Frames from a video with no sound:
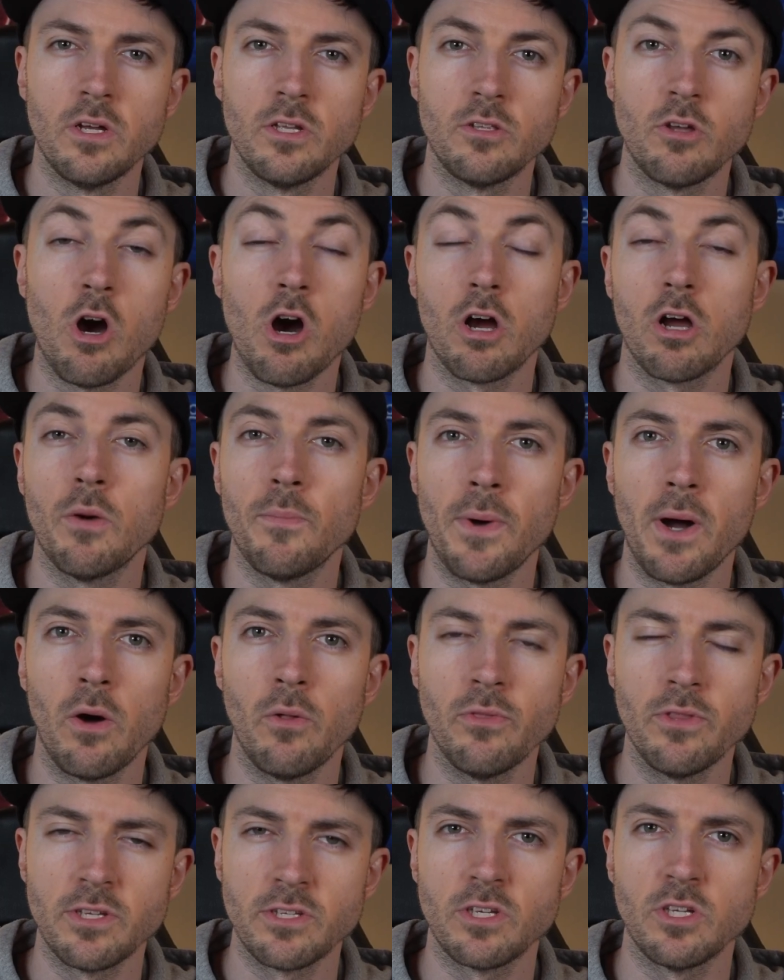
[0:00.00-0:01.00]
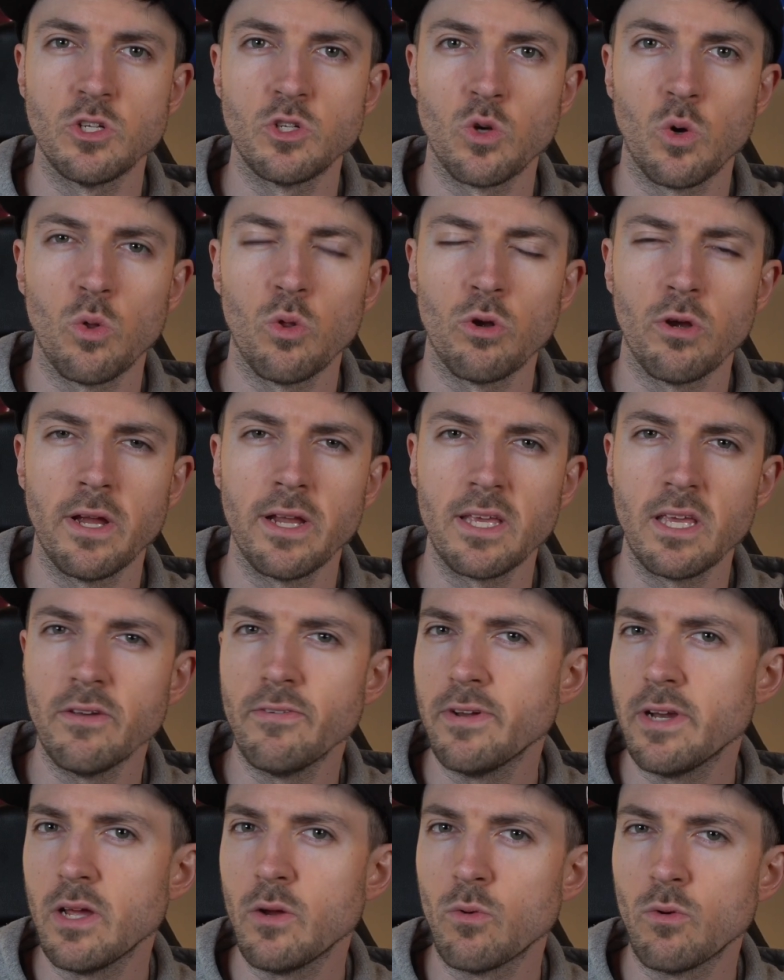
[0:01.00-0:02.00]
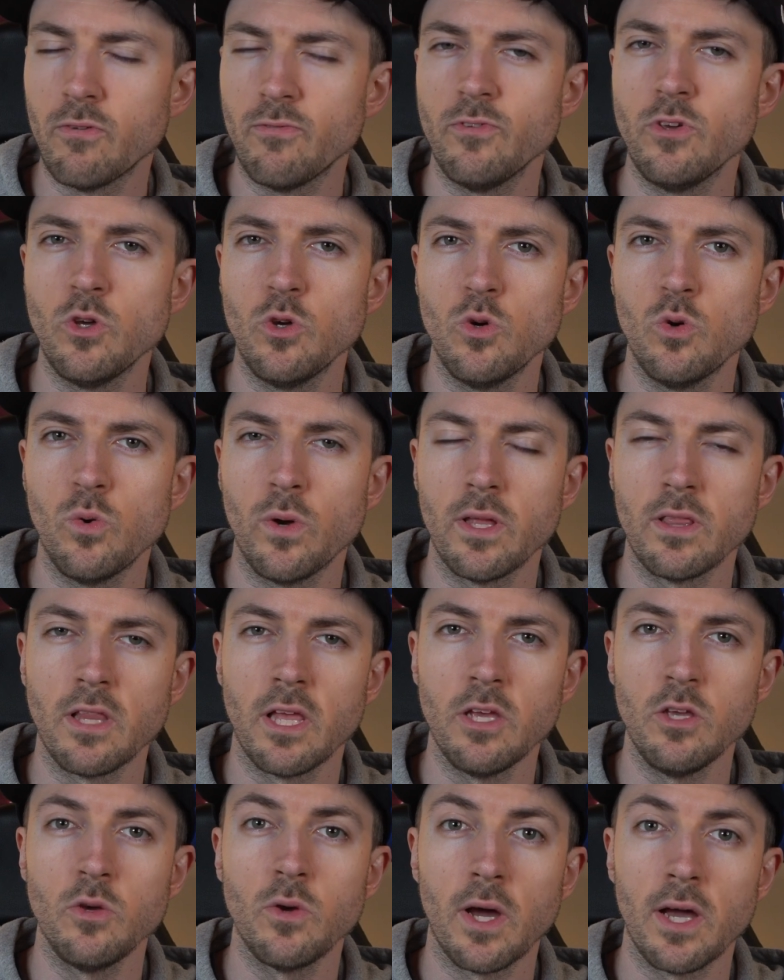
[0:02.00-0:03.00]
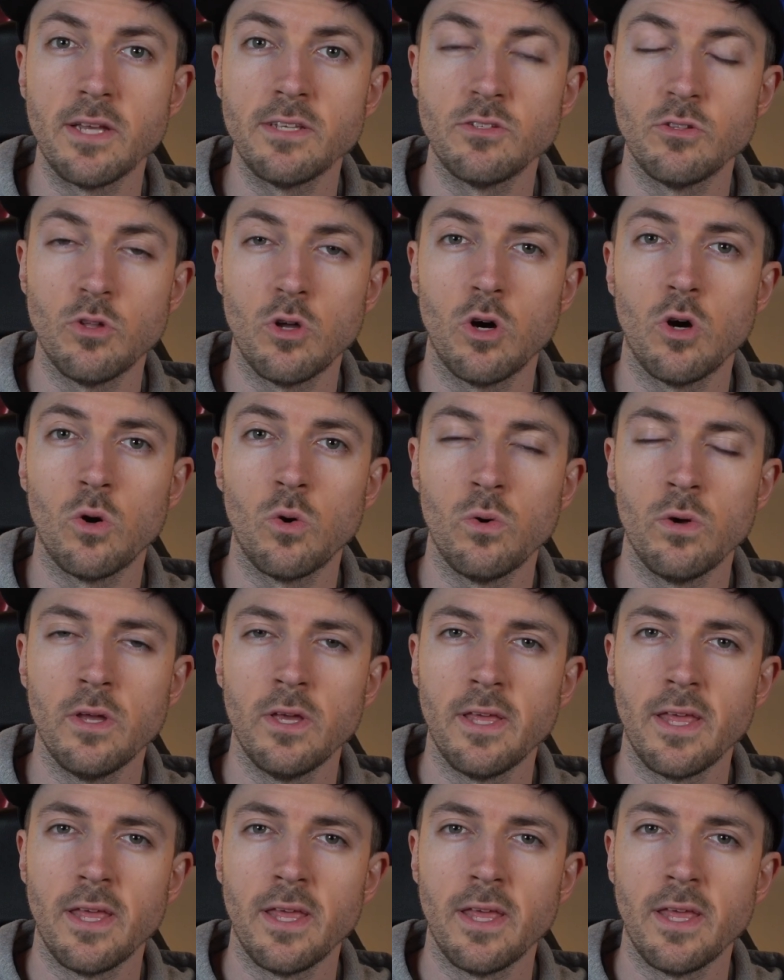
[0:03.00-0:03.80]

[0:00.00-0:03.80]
talk about this controller and give it a review and let you guys know